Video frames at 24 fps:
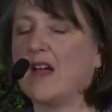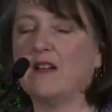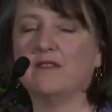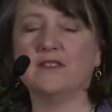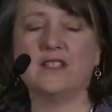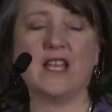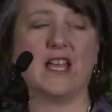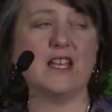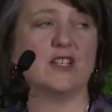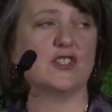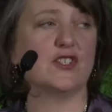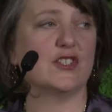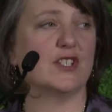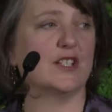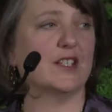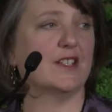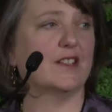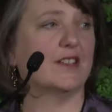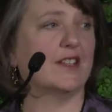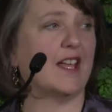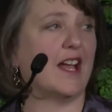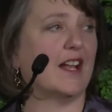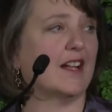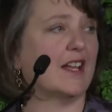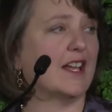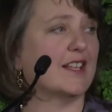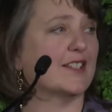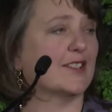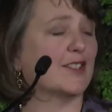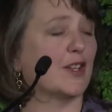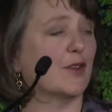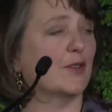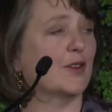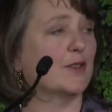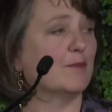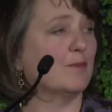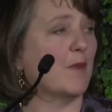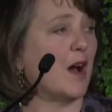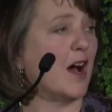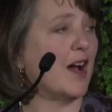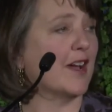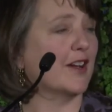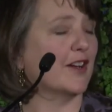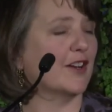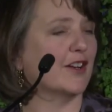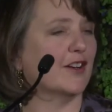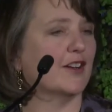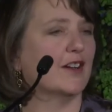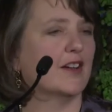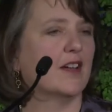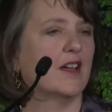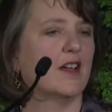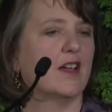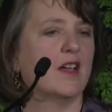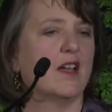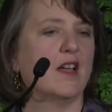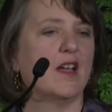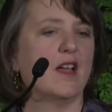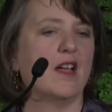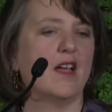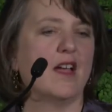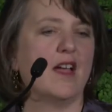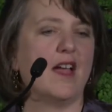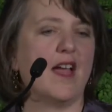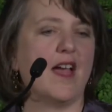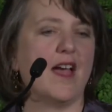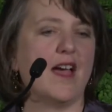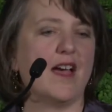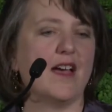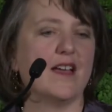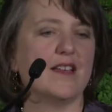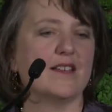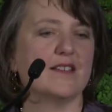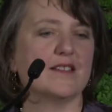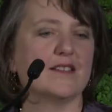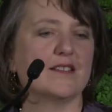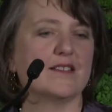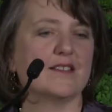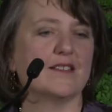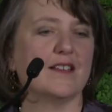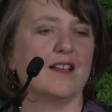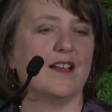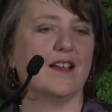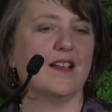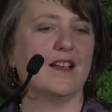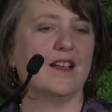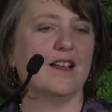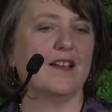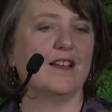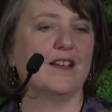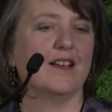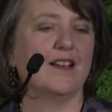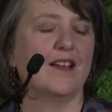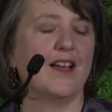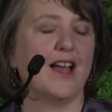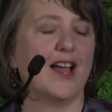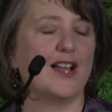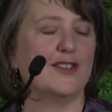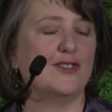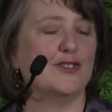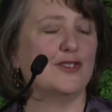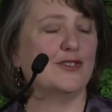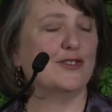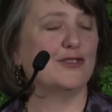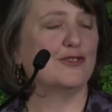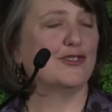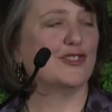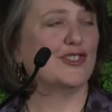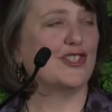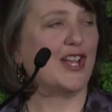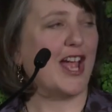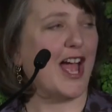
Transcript: a foundation that I so admire as a new